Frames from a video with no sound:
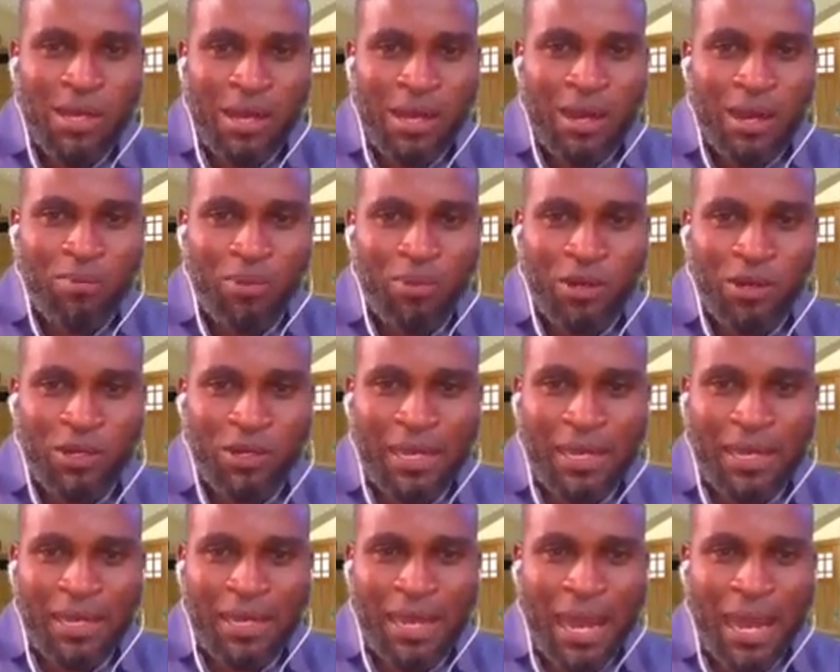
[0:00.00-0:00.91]
But
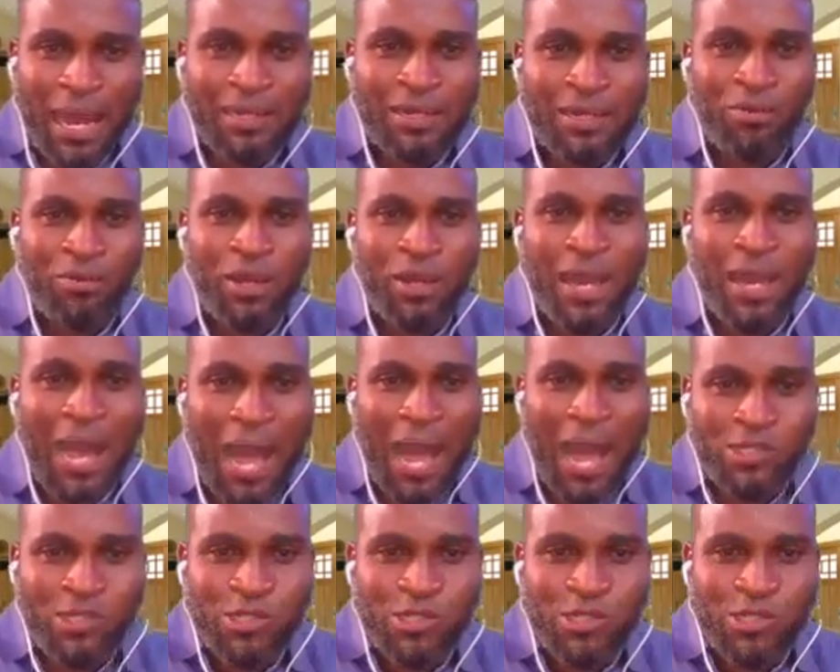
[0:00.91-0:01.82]
they were
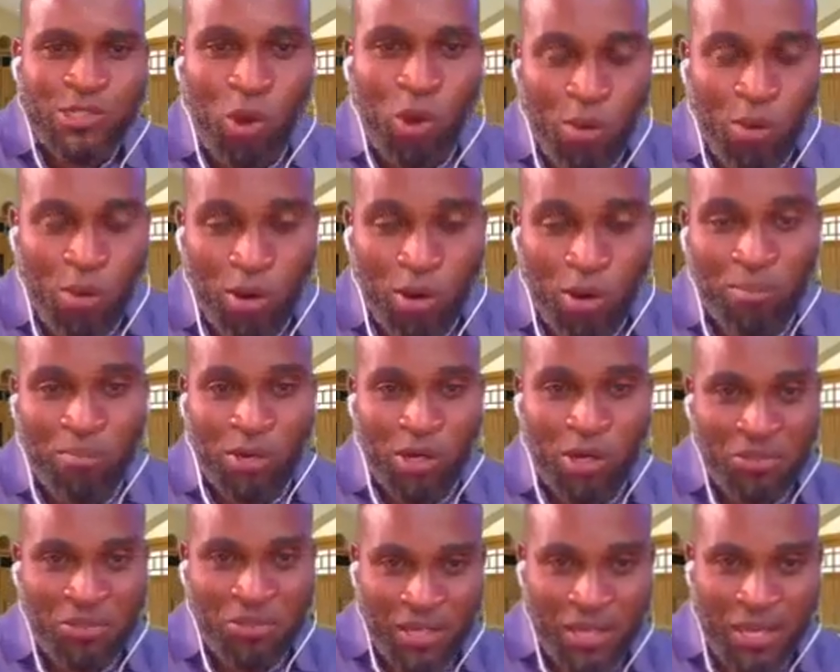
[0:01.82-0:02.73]
asked to come on
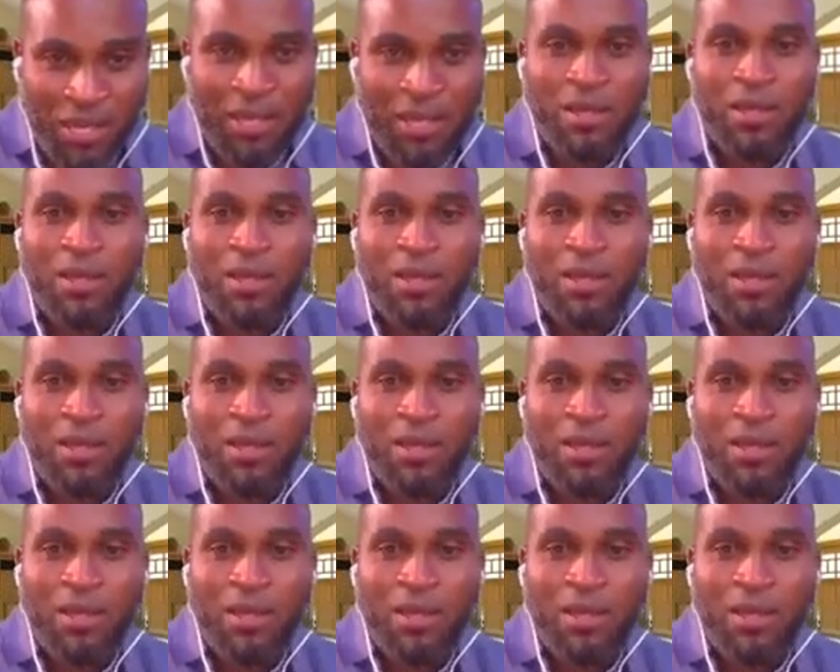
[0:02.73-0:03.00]
Monday.